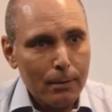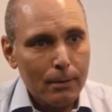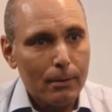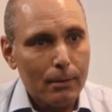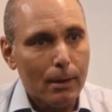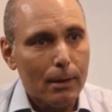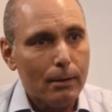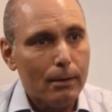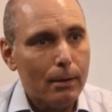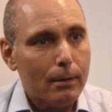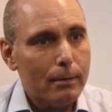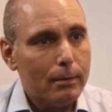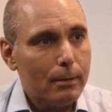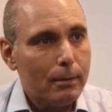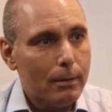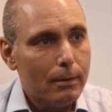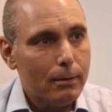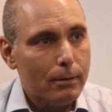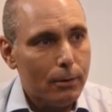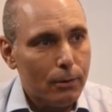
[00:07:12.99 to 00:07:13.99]
that this
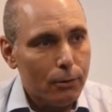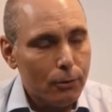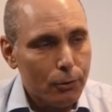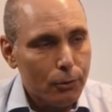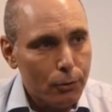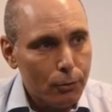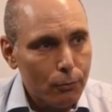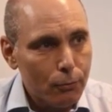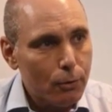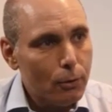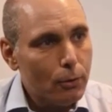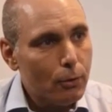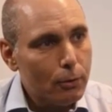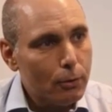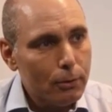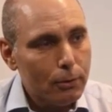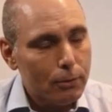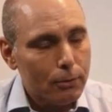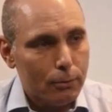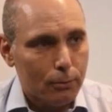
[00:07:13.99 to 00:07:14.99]
is due
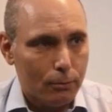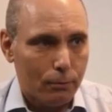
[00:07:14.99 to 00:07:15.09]
not